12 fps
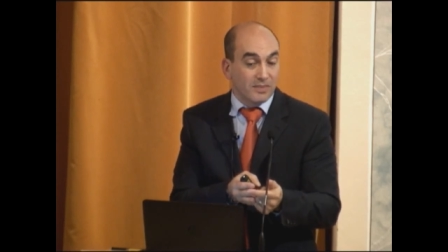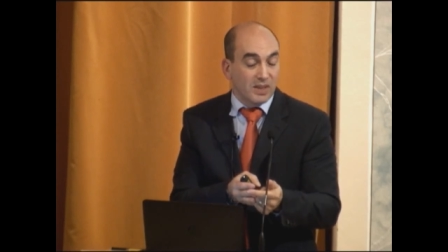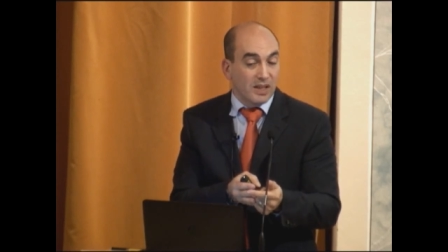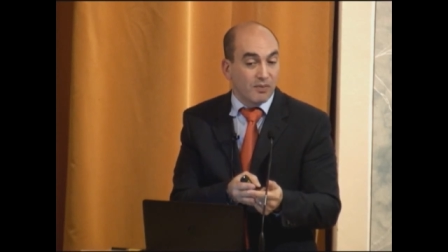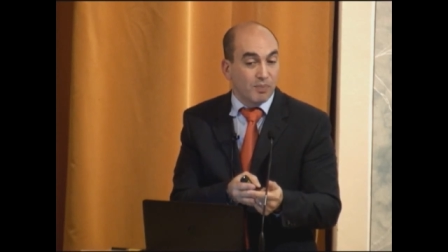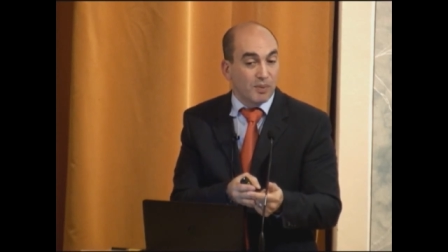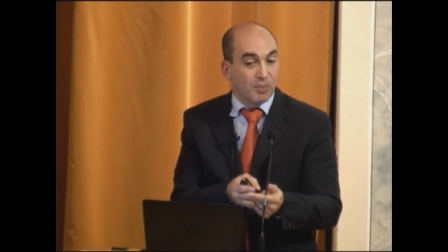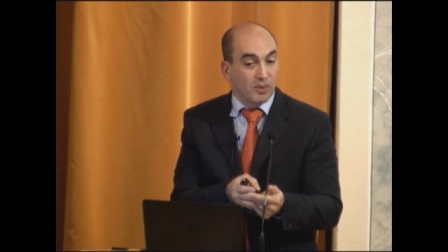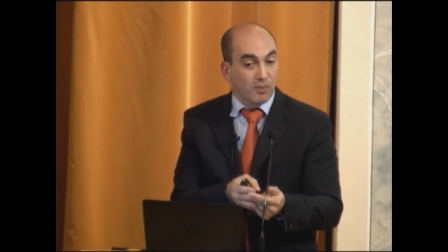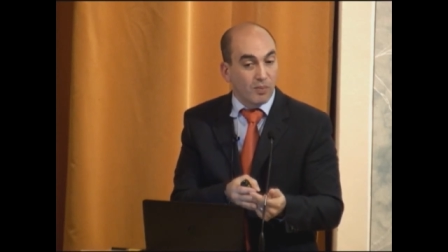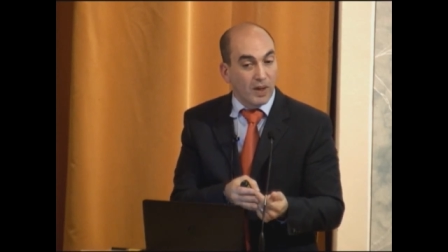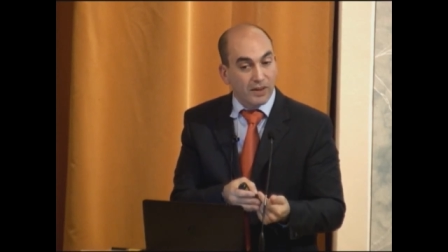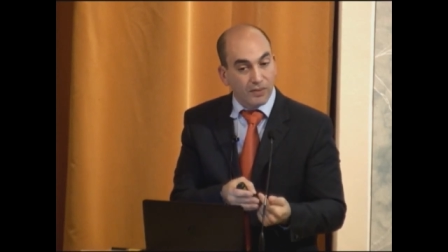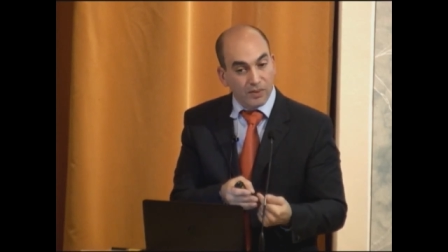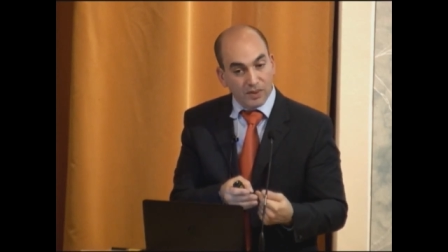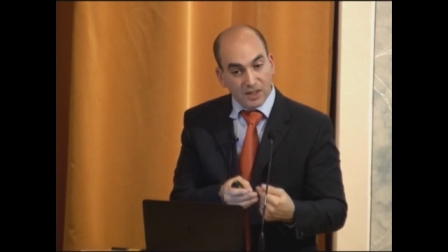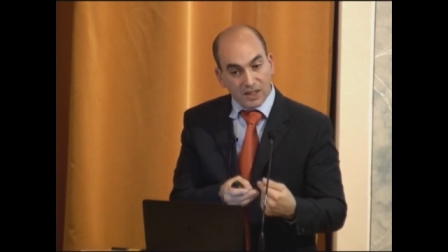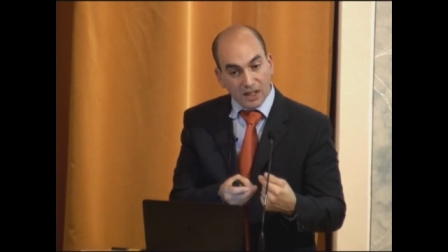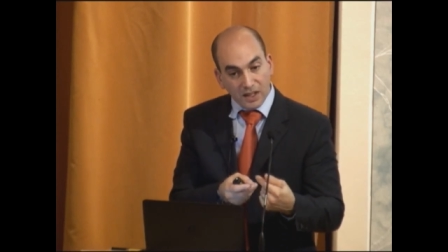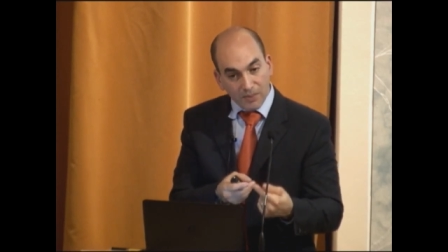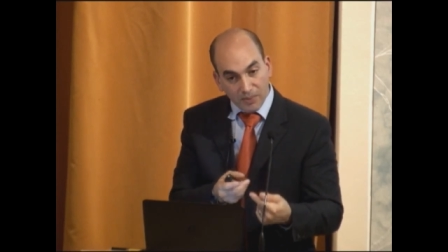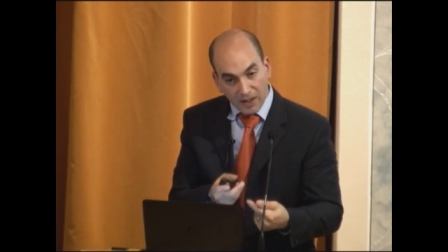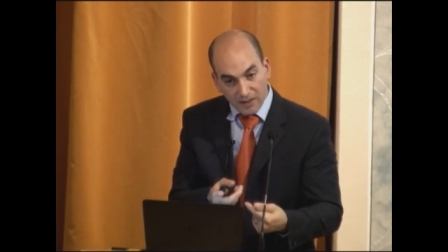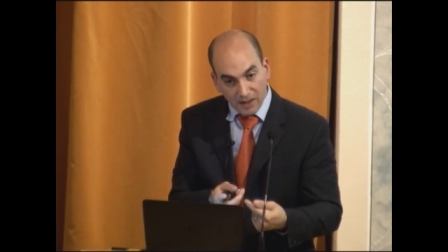If people went through a study
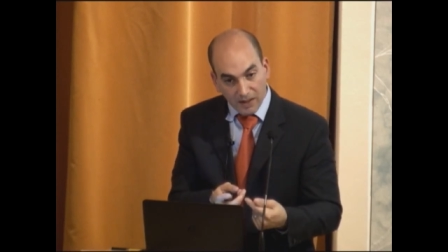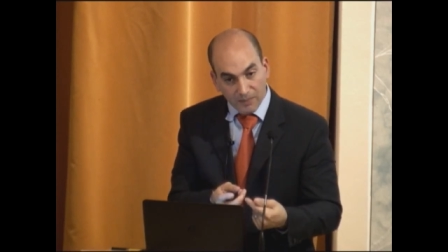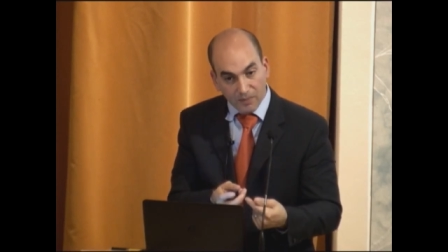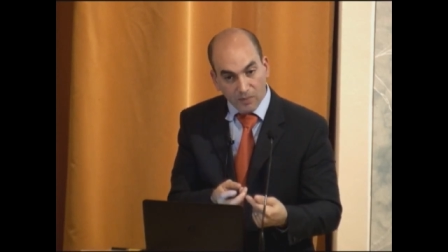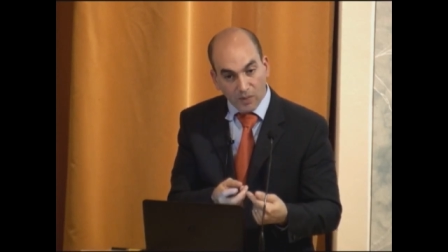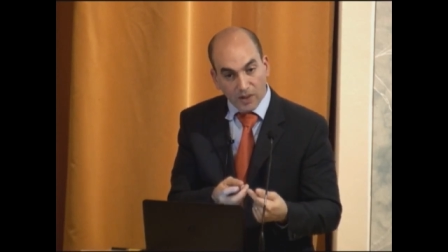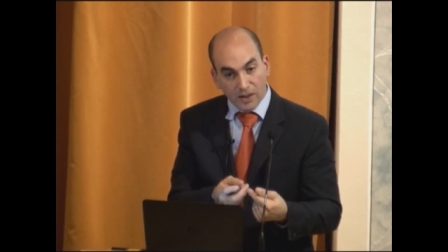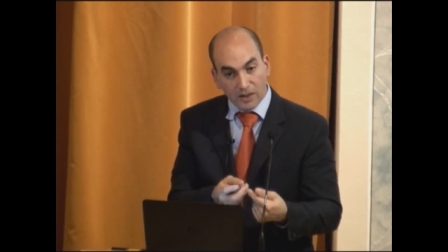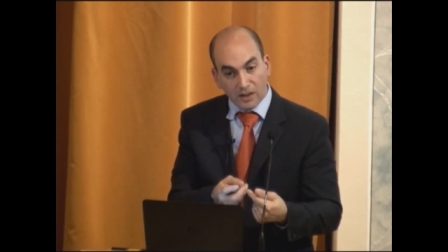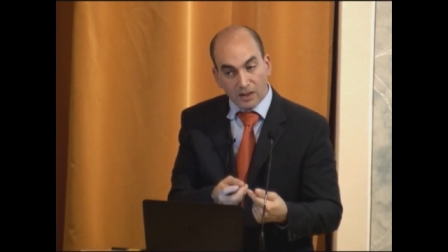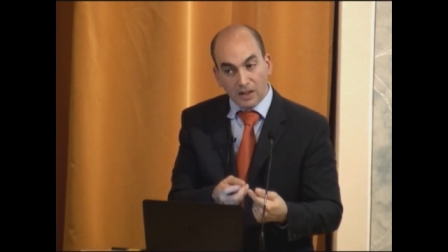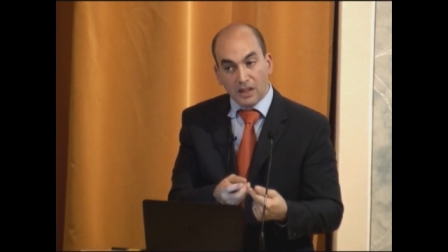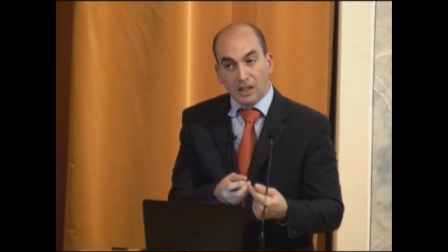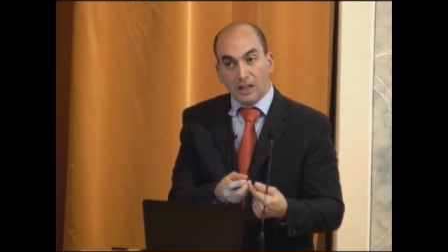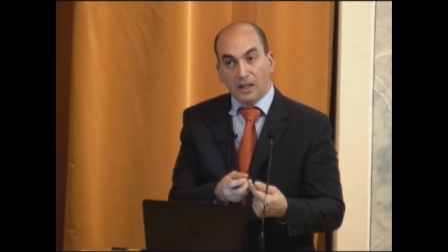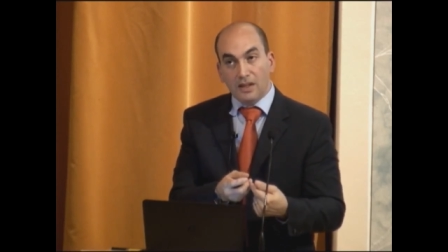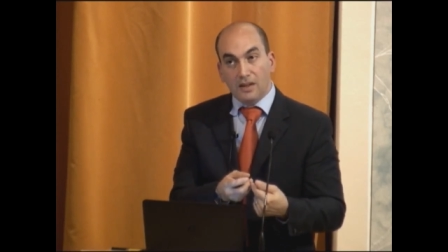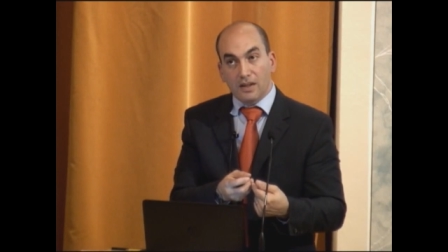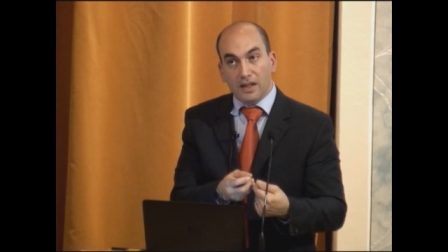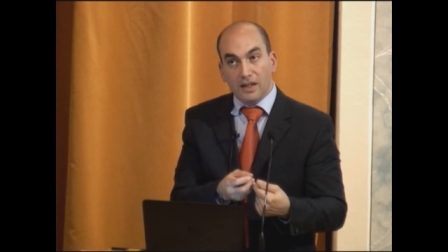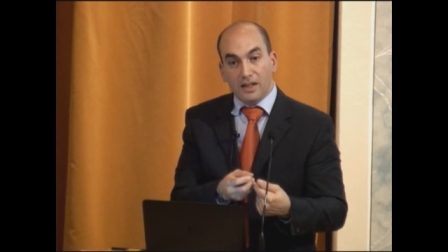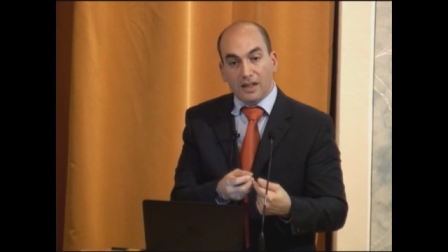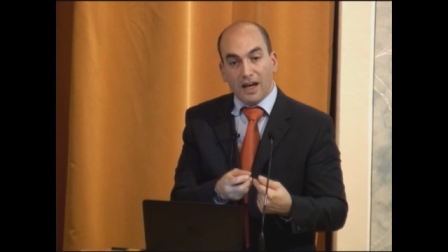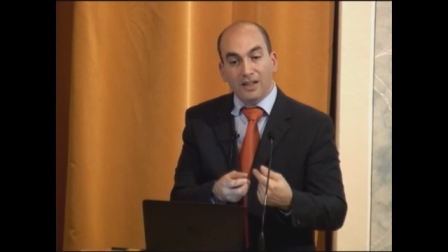paradigm where
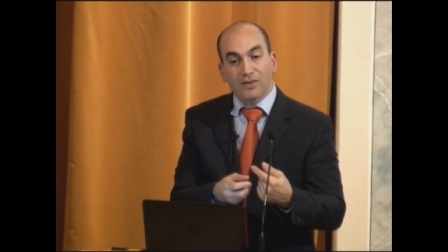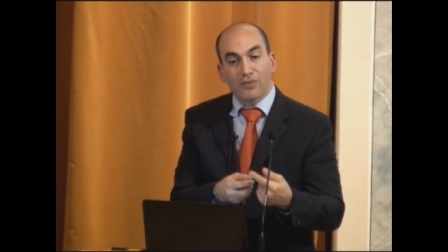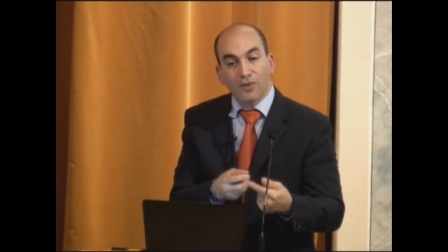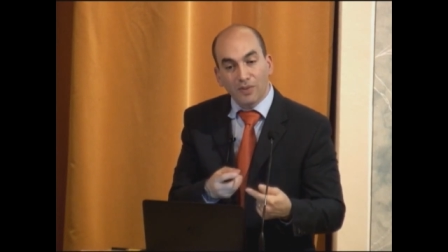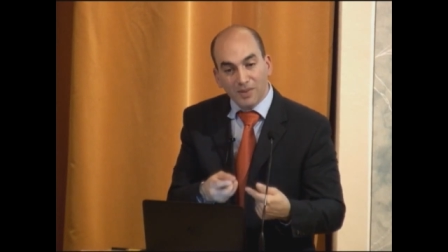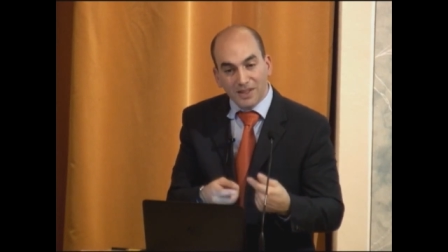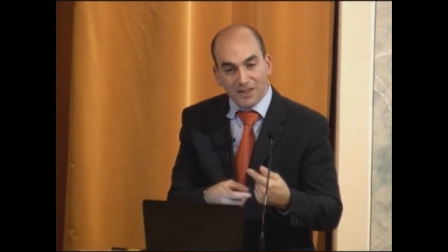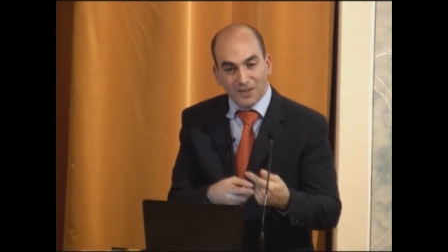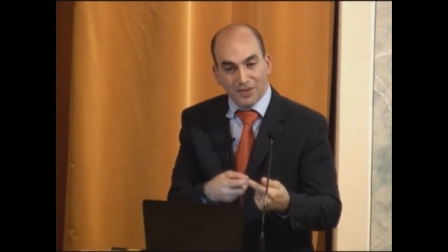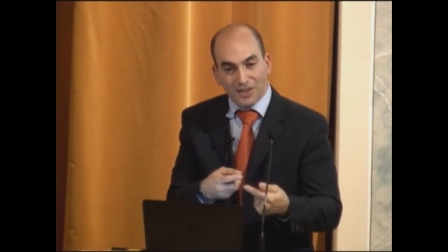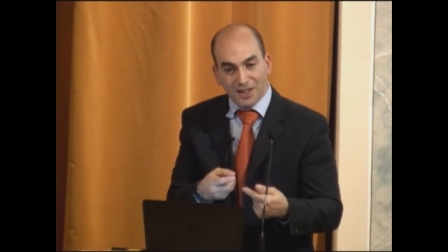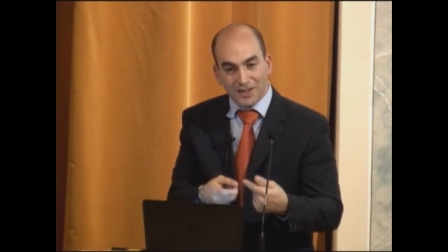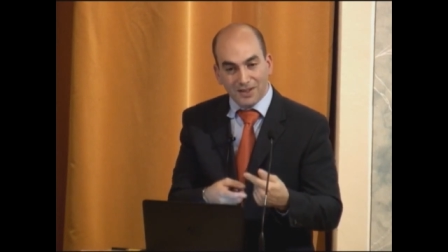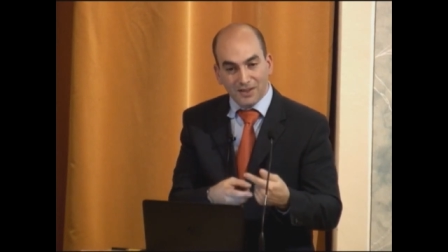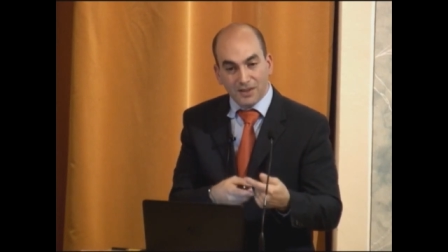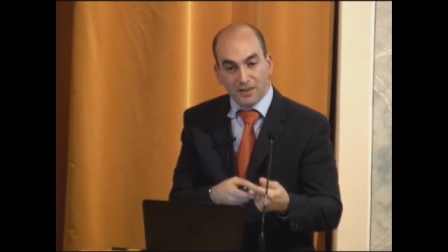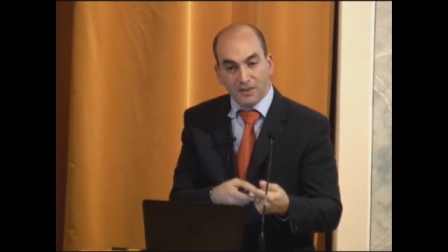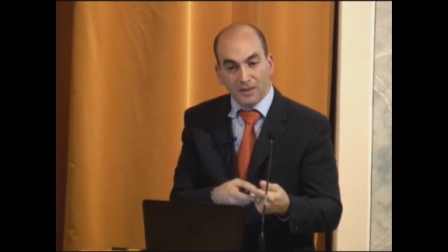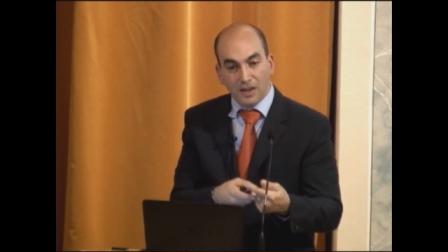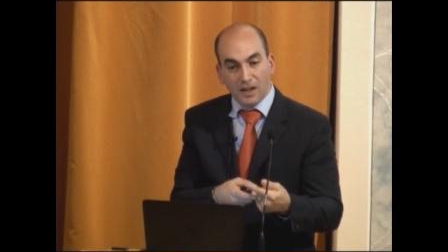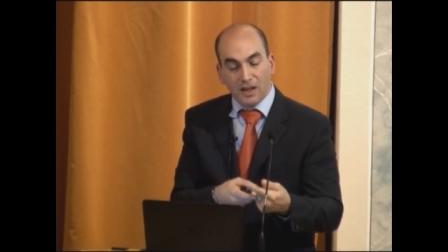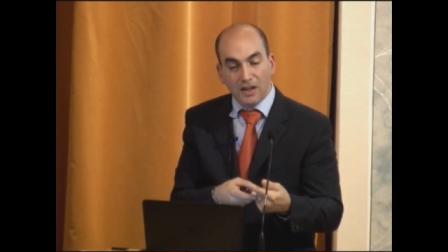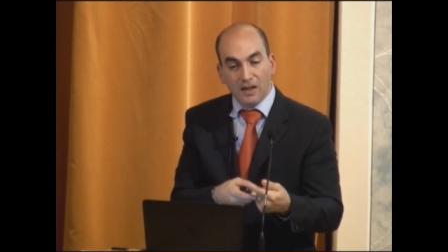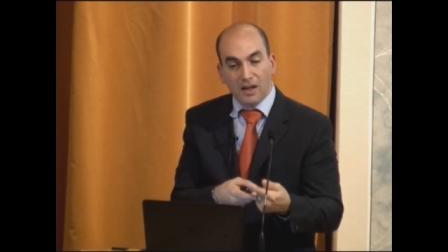they had to form these associations,
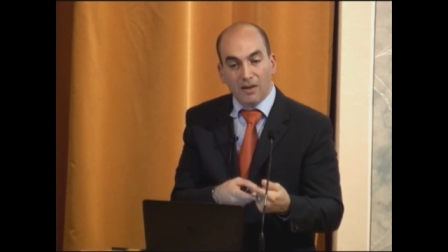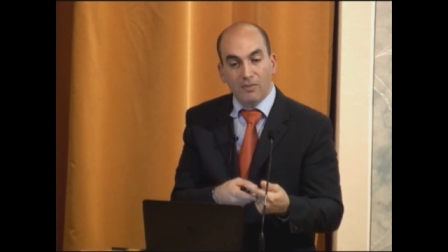a,